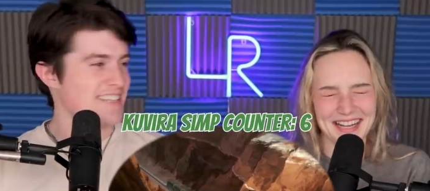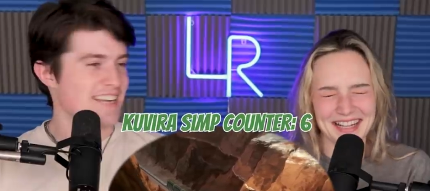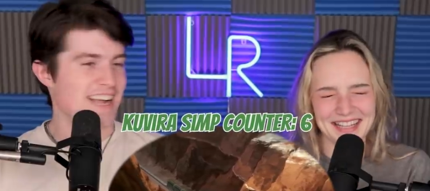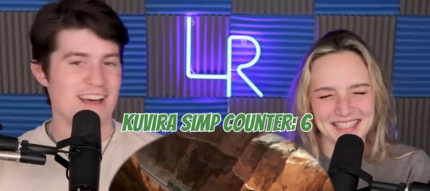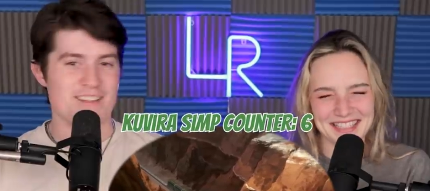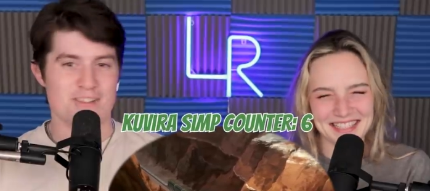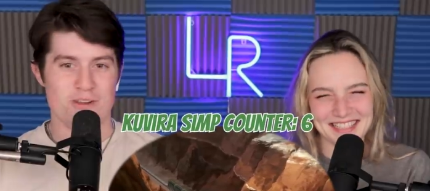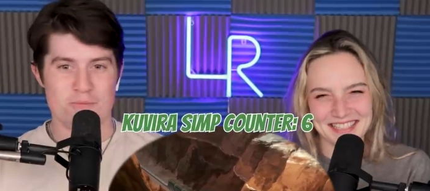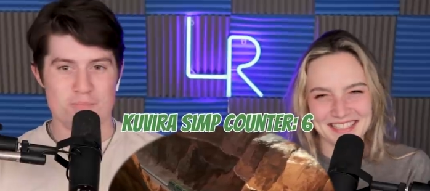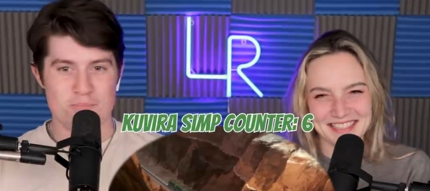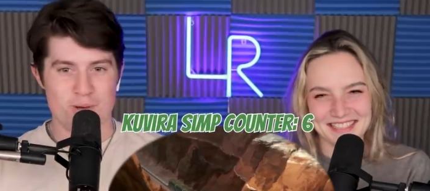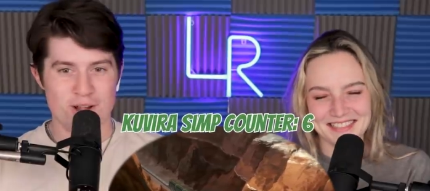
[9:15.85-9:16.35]
Speaker 1: it
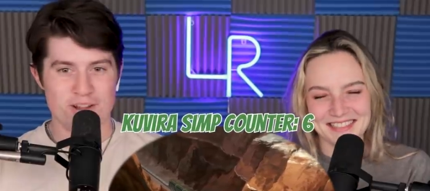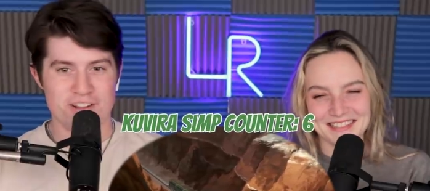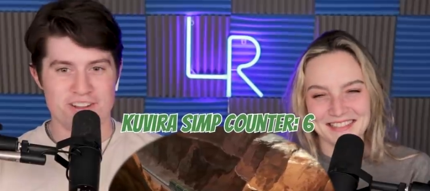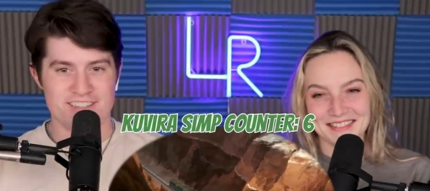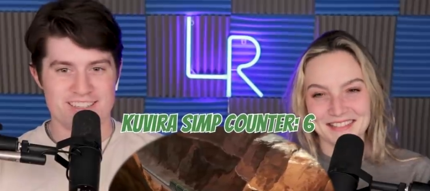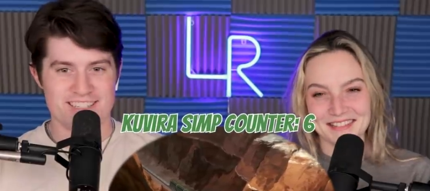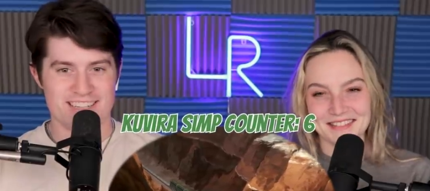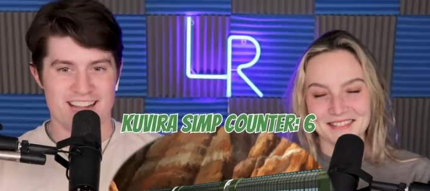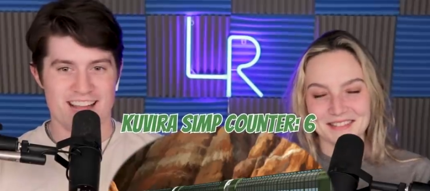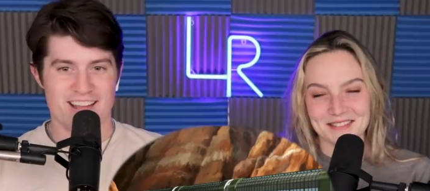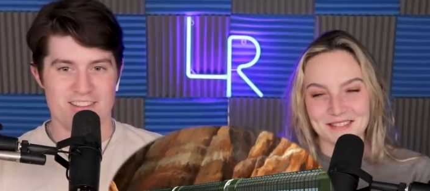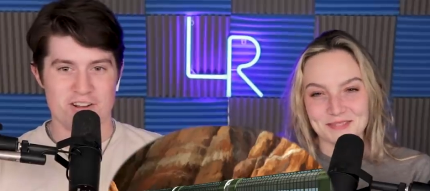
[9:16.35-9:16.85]
together, pull
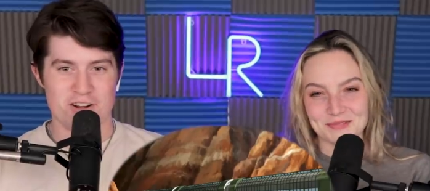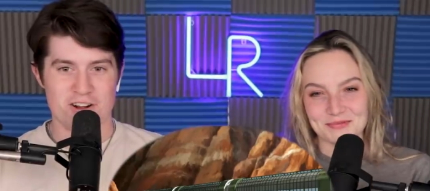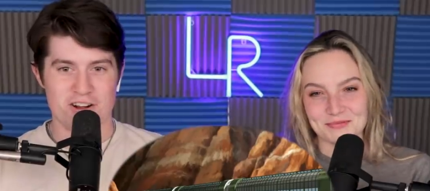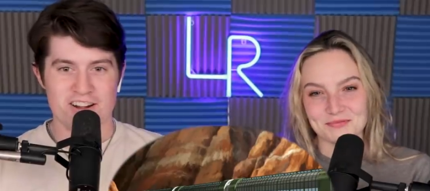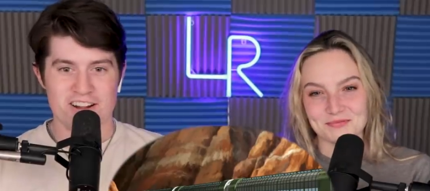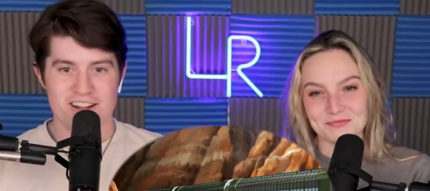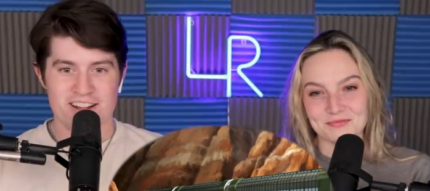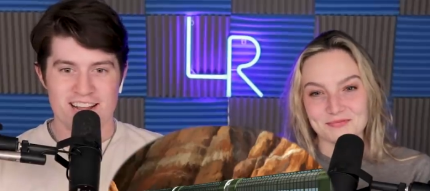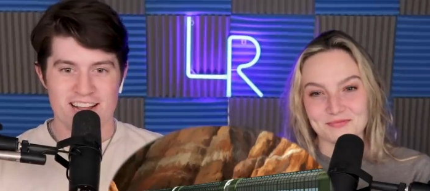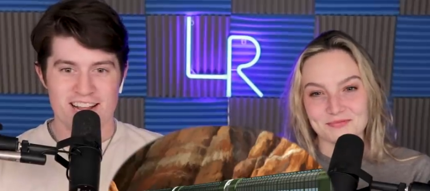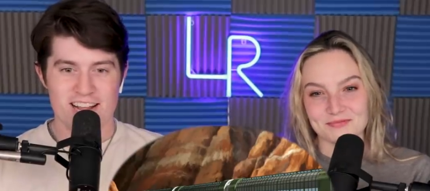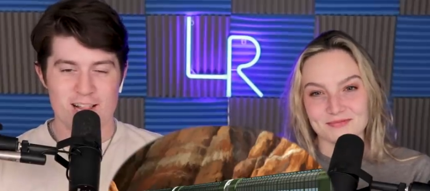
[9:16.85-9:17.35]
it
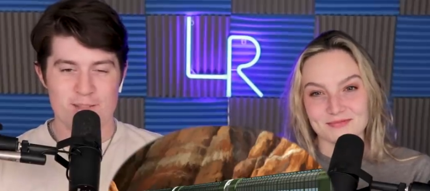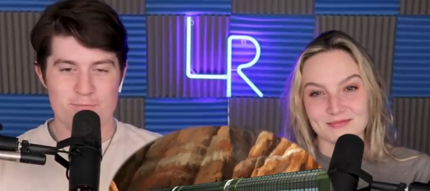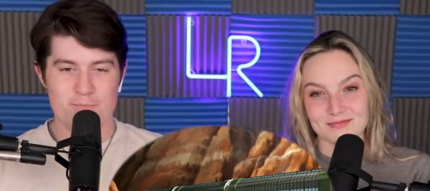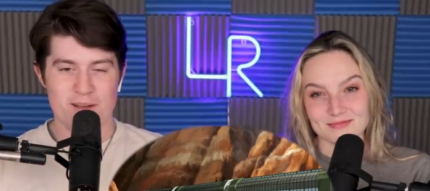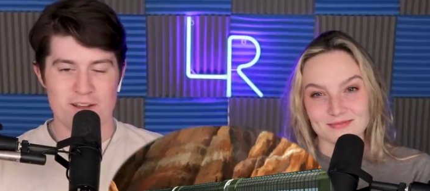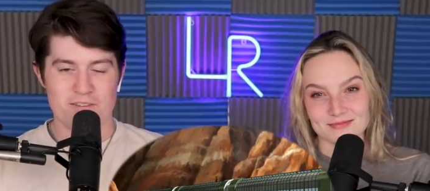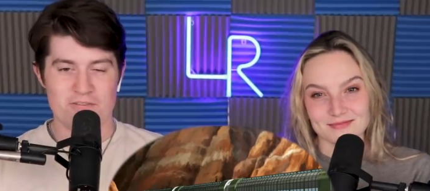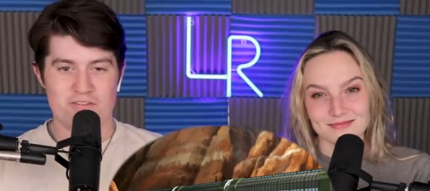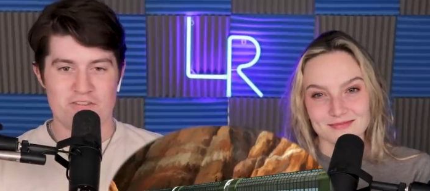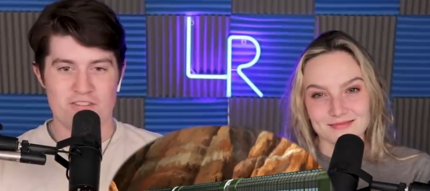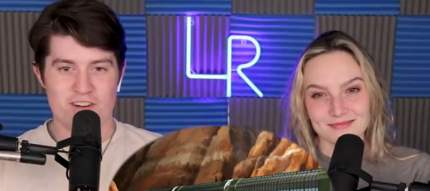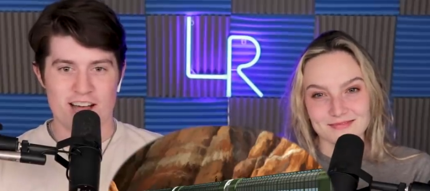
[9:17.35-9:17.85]
together. It's
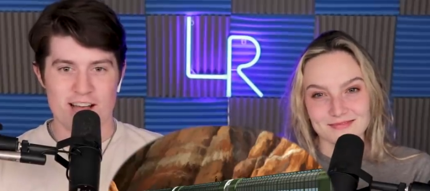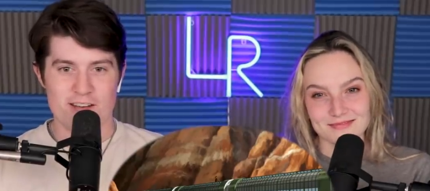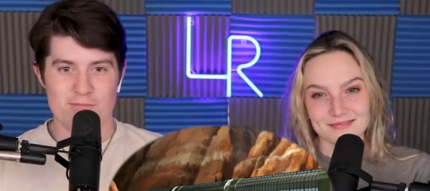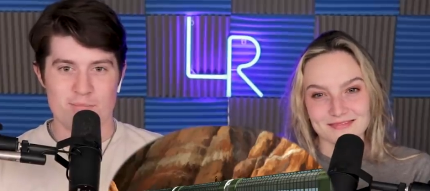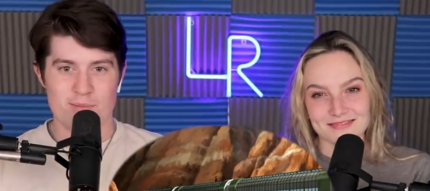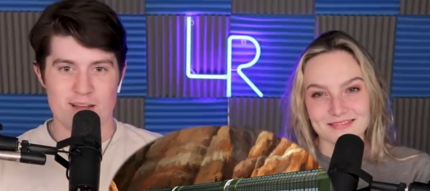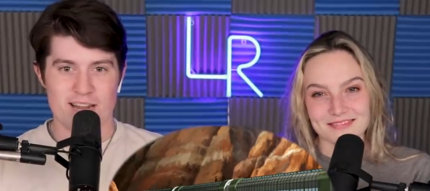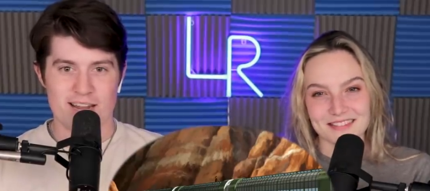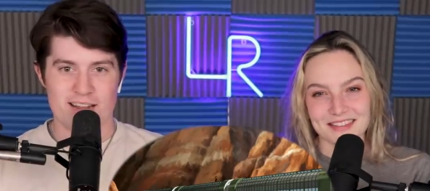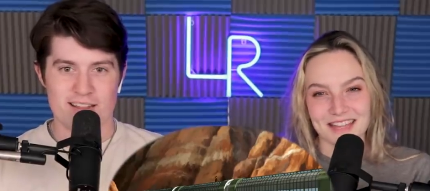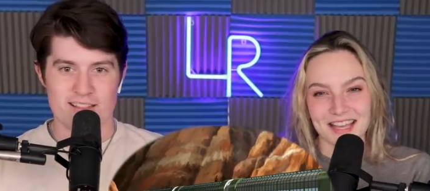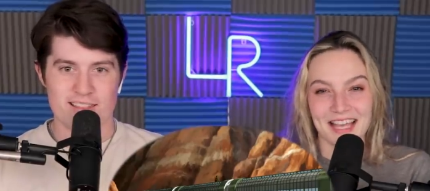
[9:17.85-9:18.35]
been
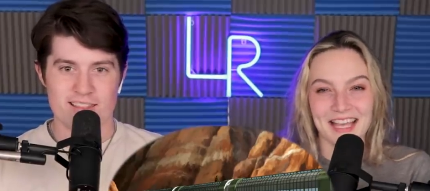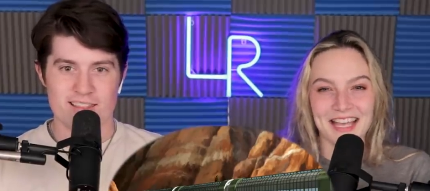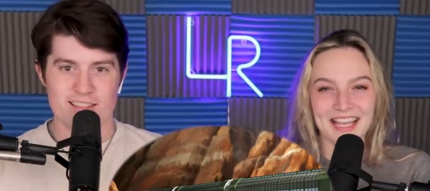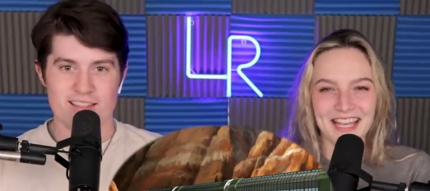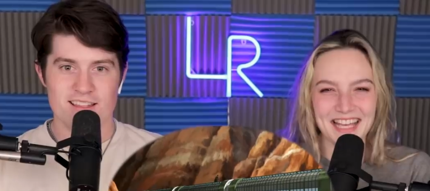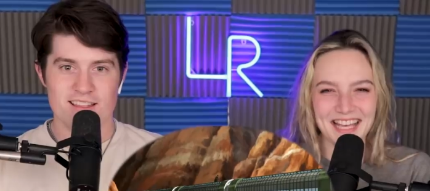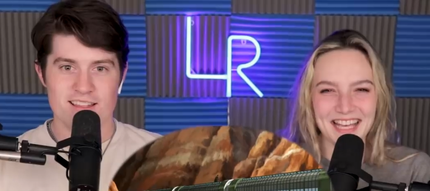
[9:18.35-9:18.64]
five minutes.